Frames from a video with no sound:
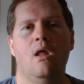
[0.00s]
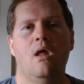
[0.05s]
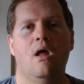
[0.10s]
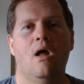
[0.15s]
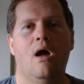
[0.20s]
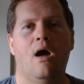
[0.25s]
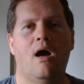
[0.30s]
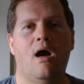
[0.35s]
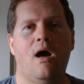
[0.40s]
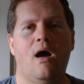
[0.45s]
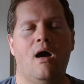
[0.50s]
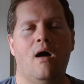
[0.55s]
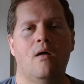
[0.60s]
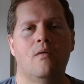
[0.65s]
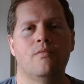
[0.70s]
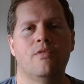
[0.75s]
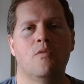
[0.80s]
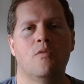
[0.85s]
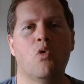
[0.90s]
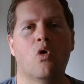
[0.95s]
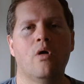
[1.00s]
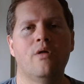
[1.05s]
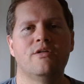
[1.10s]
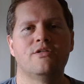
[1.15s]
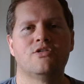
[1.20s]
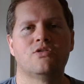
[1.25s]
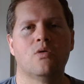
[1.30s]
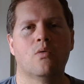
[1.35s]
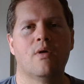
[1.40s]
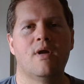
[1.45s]
the moral of
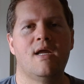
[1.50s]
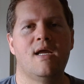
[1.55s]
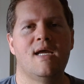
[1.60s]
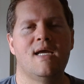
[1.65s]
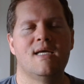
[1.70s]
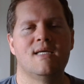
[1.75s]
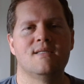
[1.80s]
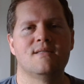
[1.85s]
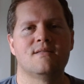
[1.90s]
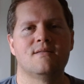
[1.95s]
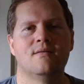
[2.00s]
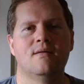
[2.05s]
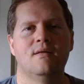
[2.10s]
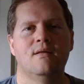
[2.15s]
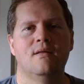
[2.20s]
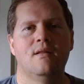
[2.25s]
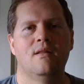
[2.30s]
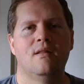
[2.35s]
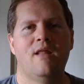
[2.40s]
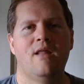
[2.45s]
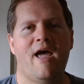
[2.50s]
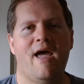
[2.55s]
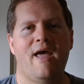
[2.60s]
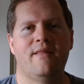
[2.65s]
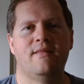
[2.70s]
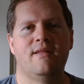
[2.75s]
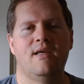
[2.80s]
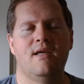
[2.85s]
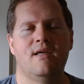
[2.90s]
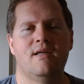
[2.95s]
the story is
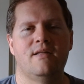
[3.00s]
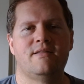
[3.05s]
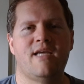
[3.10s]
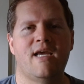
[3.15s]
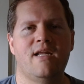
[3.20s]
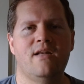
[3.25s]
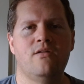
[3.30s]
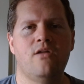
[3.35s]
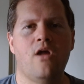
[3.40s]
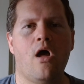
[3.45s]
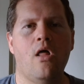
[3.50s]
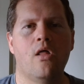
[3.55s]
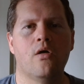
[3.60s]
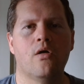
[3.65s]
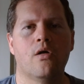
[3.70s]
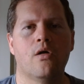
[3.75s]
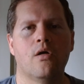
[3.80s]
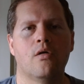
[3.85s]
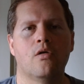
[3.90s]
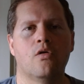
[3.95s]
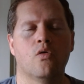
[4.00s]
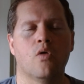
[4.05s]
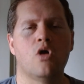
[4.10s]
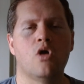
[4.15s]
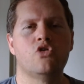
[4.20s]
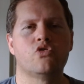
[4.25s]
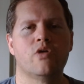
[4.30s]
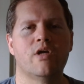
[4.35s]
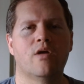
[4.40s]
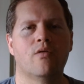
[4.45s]
that the $10
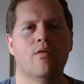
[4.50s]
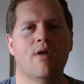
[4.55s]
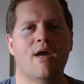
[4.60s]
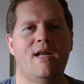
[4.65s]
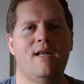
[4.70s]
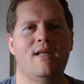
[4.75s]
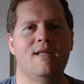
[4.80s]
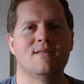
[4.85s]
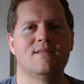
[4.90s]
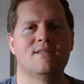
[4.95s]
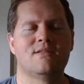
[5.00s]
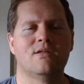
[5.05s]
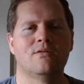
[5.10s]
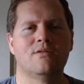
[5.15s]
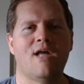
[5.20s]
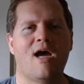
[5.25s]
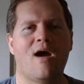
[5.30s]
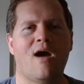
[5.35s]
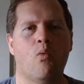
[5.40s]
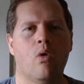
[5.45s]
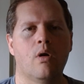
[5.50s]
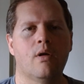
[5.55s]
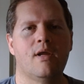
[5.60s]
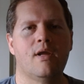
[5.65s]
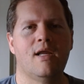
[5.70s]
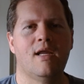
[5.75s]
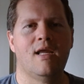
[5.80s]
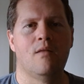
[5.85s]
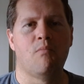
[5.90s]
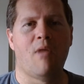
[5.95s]
grocery credit is still not
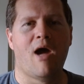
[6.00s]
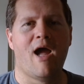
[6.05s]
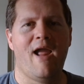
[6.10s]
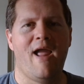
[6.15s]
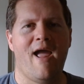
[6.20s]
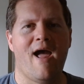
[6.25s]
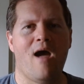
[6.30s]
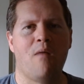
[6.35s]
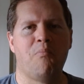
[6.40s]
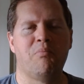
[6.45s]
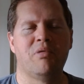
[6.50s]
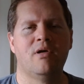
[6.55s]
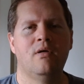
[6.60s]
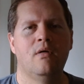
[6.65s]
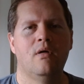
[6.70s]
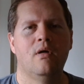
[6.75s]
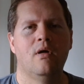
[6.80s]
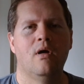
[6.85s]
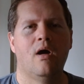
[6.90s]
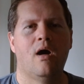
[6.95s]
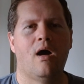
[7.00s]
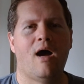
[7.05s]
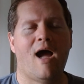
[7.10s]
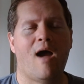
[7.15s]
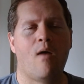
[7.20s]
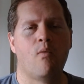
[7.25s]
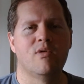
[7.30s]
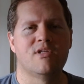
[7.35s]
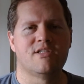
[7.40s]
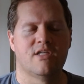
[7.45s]
working in my app.
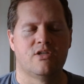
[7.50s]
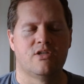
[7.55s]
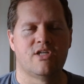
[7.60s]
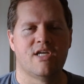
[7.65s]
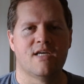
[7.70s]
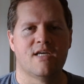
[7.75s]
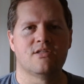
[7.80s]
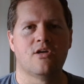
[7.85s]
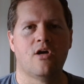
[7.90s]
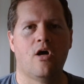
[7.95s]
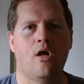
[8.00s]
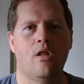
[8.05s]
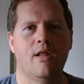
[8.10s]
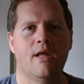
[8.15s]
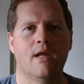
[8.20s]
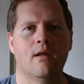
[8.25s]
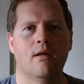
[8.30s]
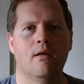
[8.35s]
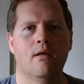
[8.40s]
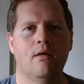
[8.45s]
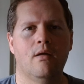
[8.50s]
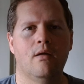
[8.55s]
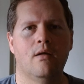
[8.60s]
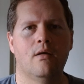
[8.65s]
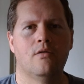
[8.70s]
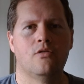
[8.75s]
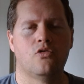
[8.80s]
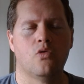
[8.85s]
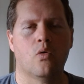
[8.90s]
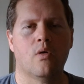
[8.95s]
I would suggest calling
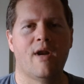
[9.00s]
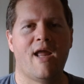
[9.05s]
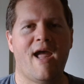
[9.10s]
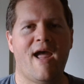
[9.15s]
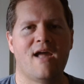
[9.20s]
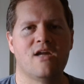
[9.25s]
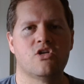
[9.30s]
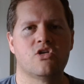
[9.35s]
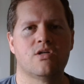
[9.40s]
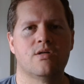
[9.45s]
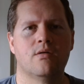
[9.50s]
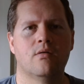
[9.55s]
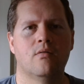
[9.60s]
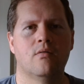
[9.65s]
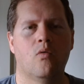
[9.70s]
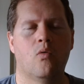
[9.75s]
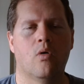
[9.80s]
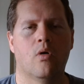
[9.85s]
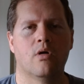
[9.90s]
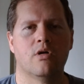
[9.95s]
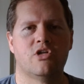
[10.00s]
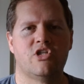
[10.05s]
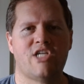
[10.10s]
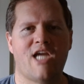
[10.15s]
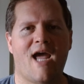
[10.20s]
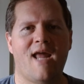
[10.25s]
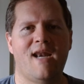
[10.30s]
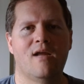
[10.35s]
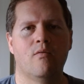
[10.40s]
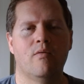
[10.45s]
DoorDash or
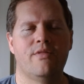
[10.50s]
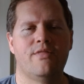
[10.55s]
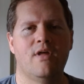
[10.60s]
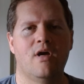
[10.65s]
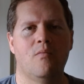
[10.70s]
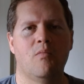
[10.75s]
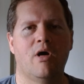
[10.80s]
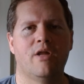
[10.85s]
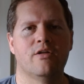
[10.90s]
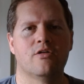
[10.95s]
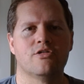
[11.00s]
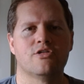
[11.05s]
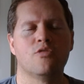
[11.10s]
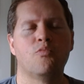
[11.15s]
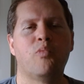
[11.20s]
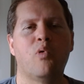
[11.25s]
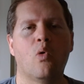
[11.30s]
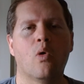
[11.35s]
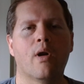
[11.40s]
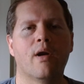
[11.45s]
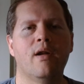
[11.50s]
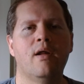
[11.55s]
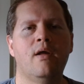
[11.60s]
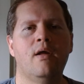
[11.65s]
chatting with them on their support